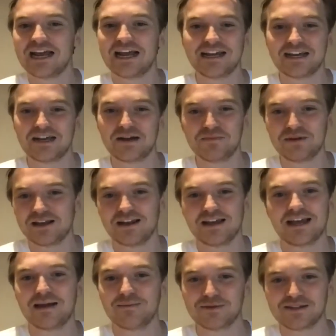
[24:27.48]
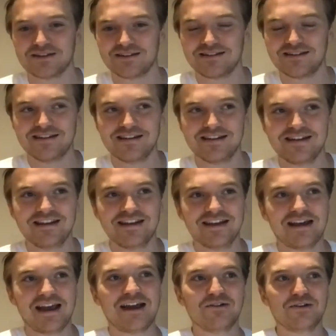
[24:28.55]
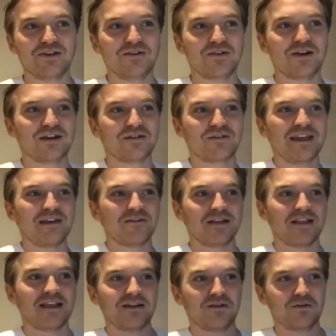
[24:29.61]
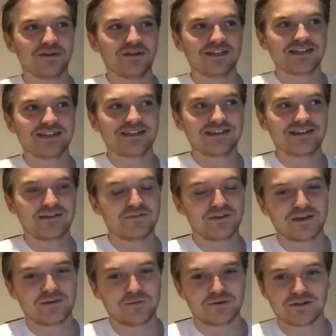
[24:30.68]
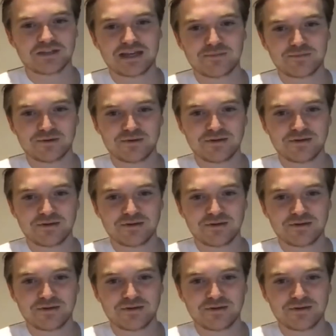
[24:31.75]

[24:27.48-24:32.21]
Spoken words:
at a company like Amazon. How do you kind of get rid of that noise if you come across that problem?